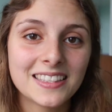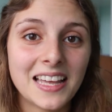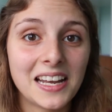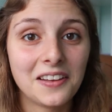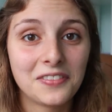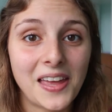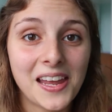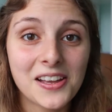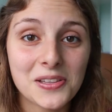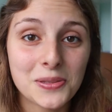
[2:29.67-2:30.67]
Then if
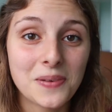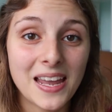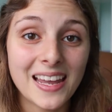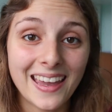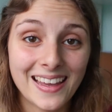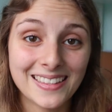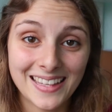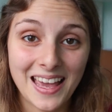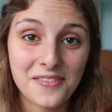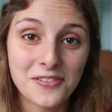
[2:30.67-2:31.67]
they cut the wick, it's
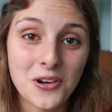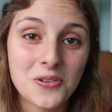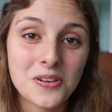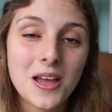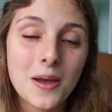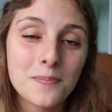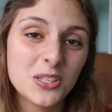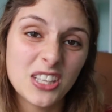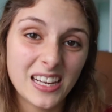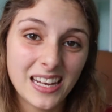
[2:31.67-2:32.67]
their fault,
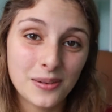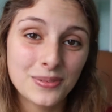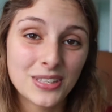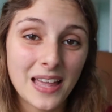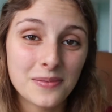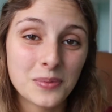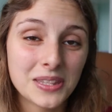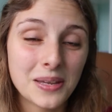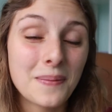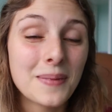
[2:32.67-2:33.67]
but don't get upset
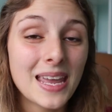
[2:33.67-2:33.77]
with them.